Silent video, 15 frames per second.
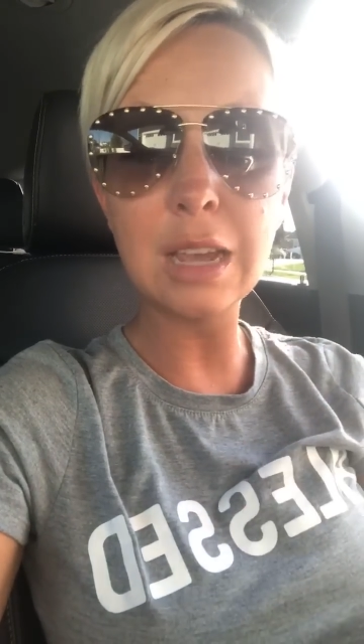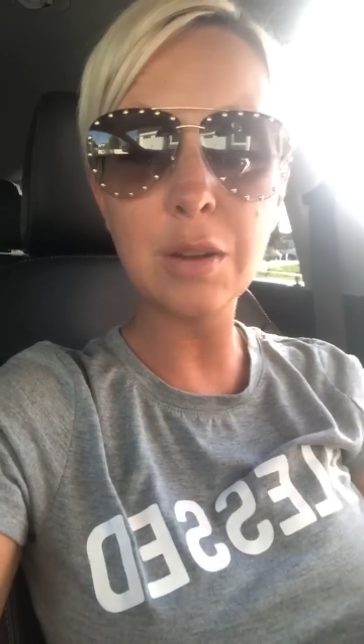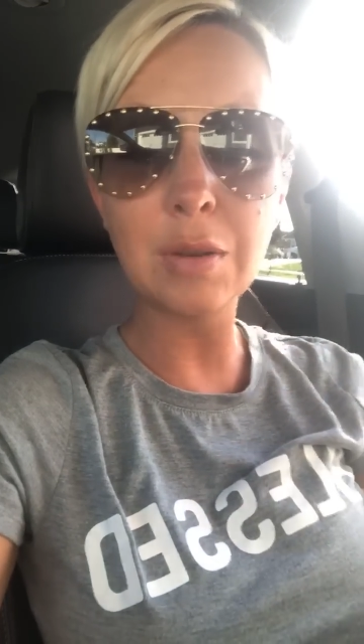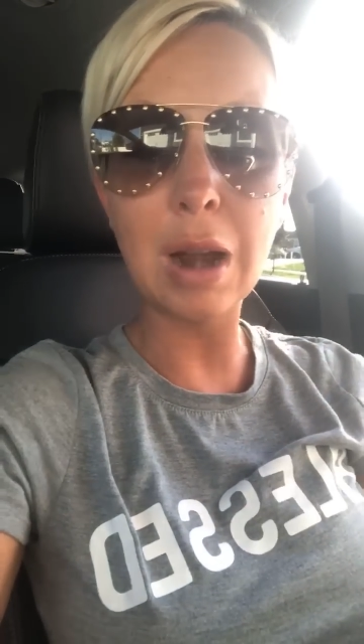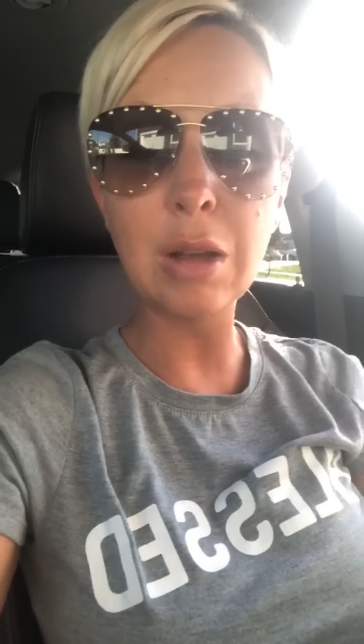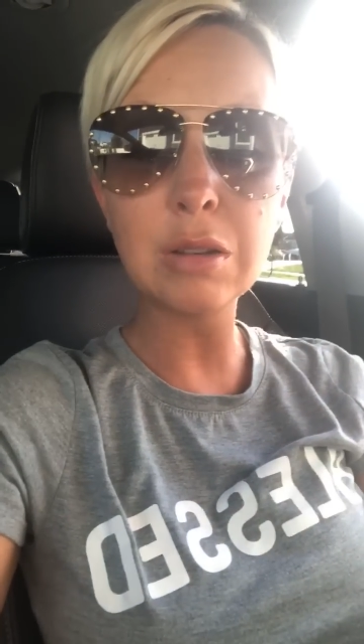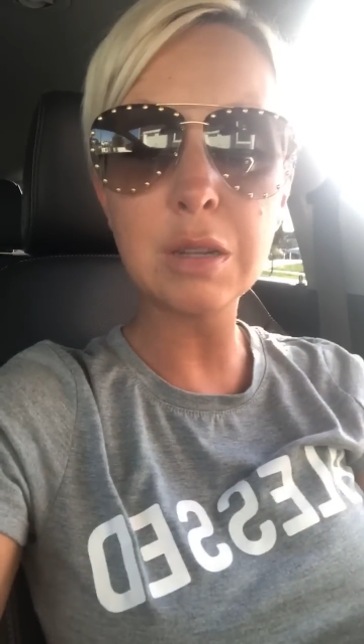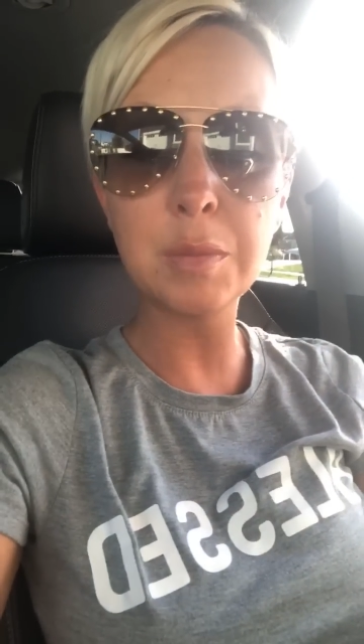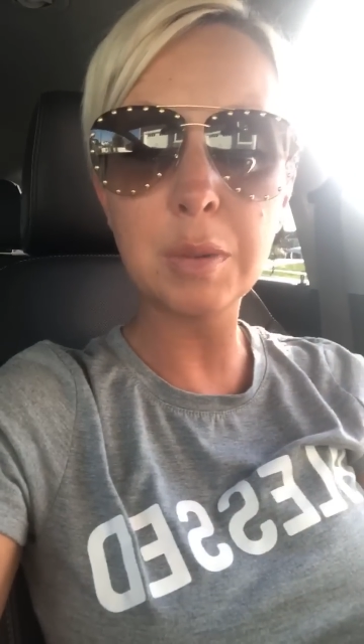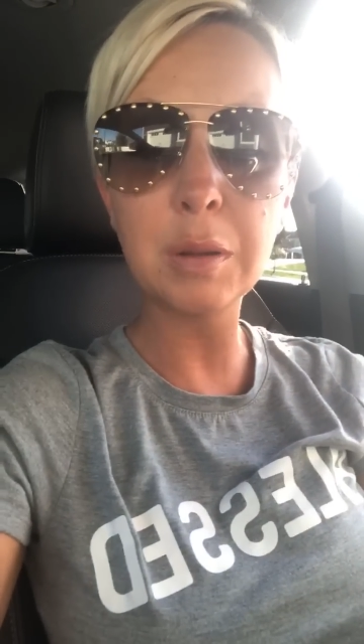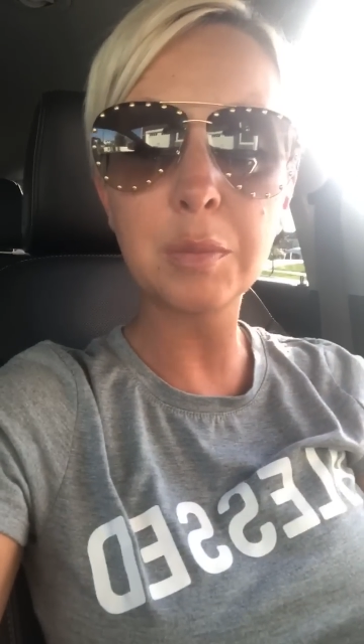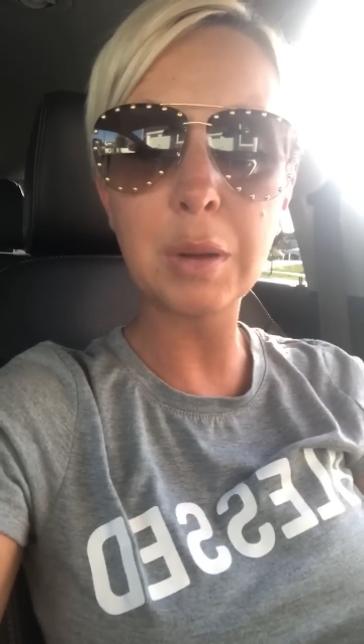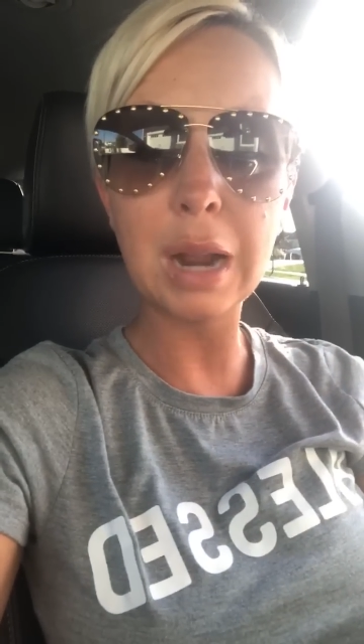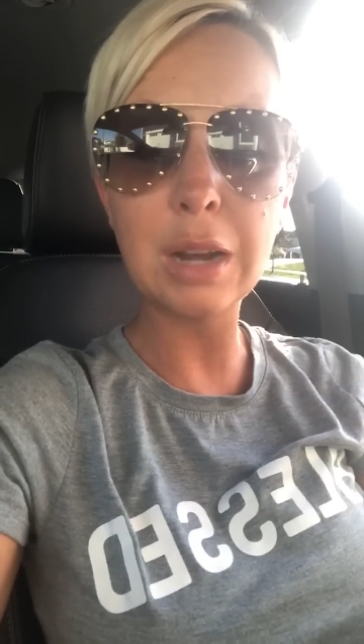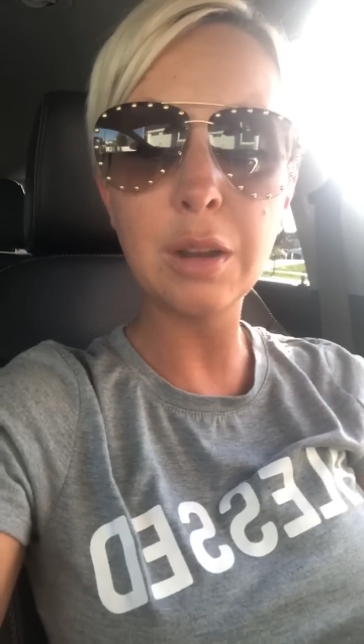en route to
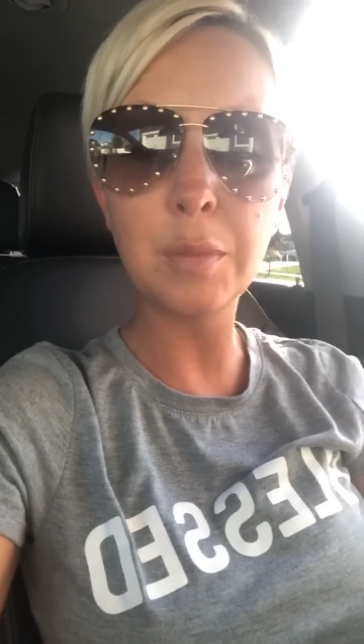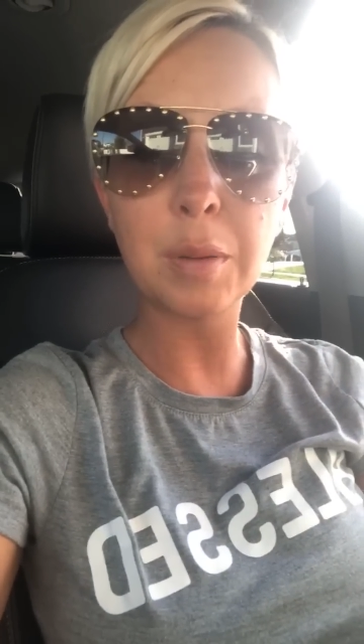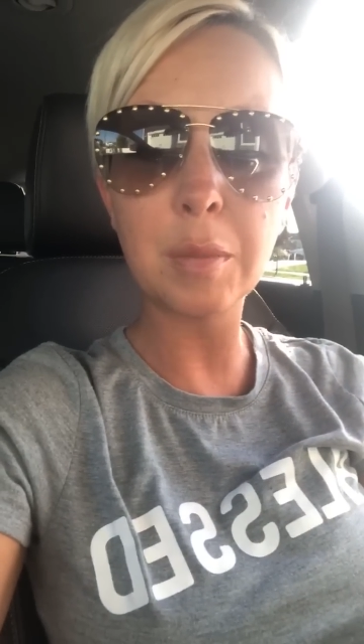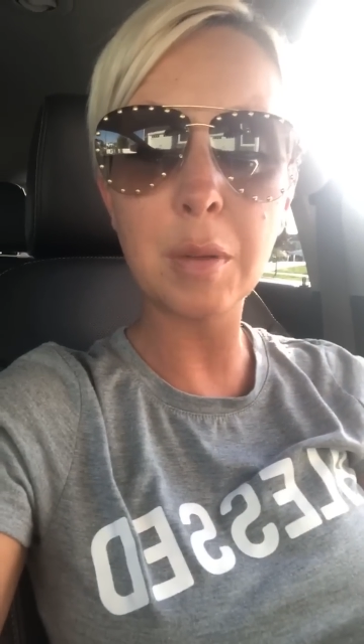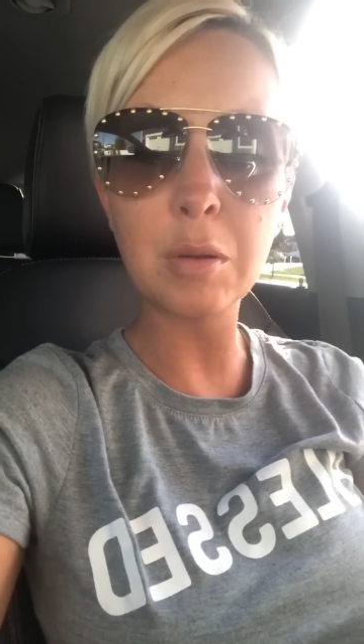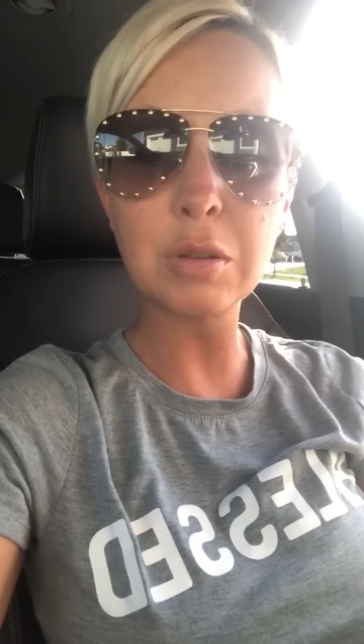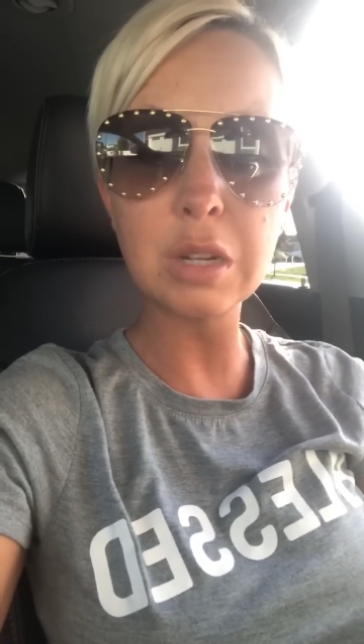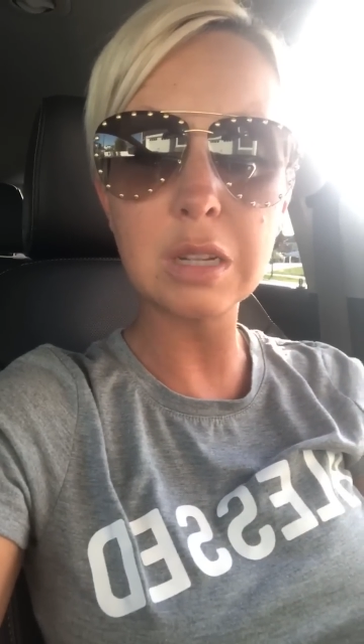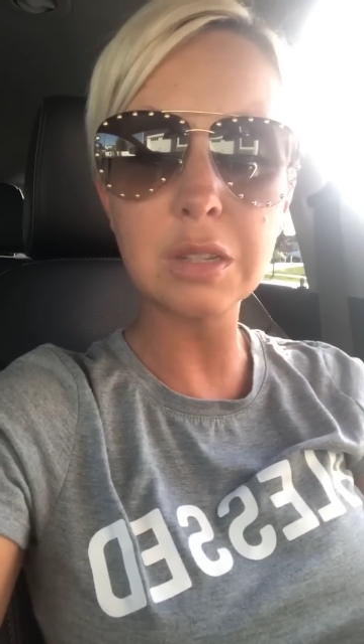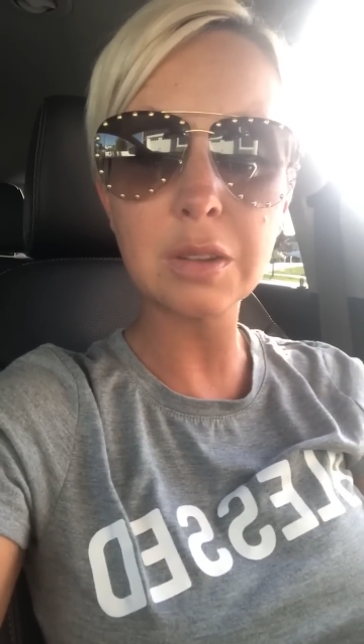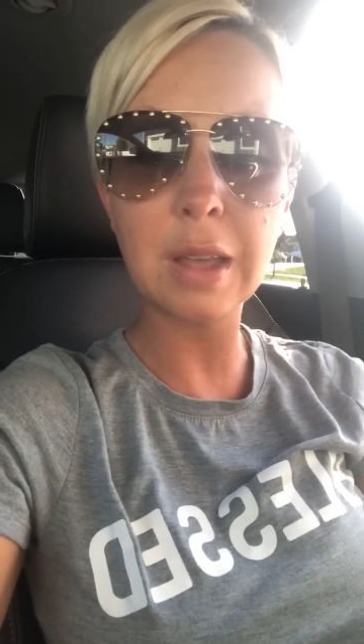build brand new promotions,